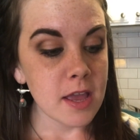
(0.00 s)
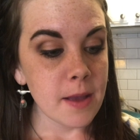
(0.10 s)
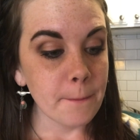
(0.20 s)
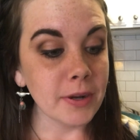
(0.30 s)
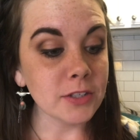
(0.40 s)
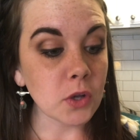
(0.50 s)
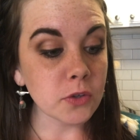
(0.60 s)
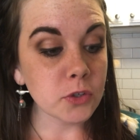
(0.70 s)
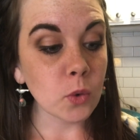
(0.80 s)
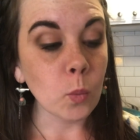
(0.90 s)
but it's
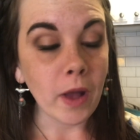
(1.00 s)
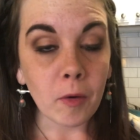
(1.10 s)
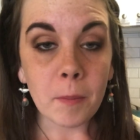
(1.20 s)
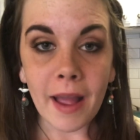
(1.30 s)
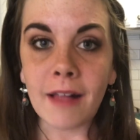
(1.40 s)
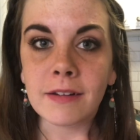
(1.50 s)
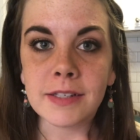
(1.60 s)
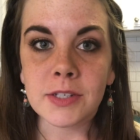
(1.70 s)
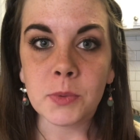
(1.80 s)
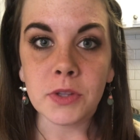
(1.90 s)
also well
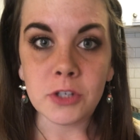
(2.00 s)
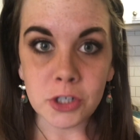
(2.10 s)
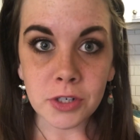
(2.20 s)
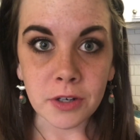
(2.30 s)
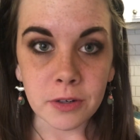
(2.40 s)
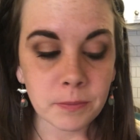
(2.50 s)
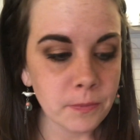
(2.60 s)
balanced with the sugar.